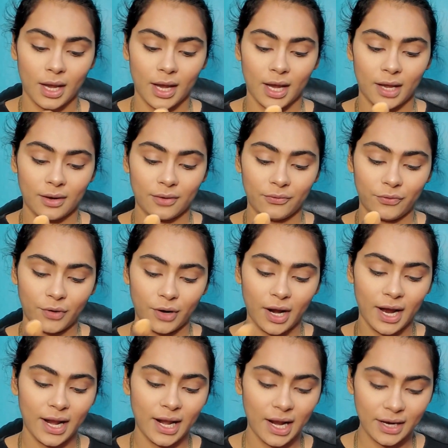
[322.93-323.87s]
And for
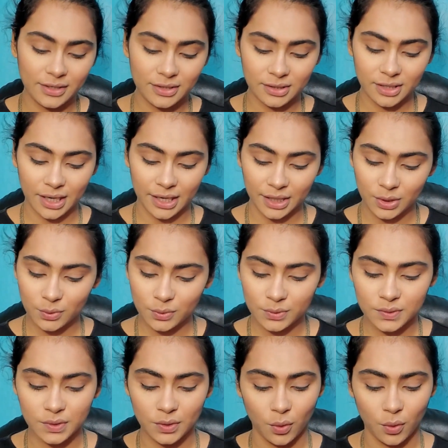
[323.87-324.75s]
highlighter, I used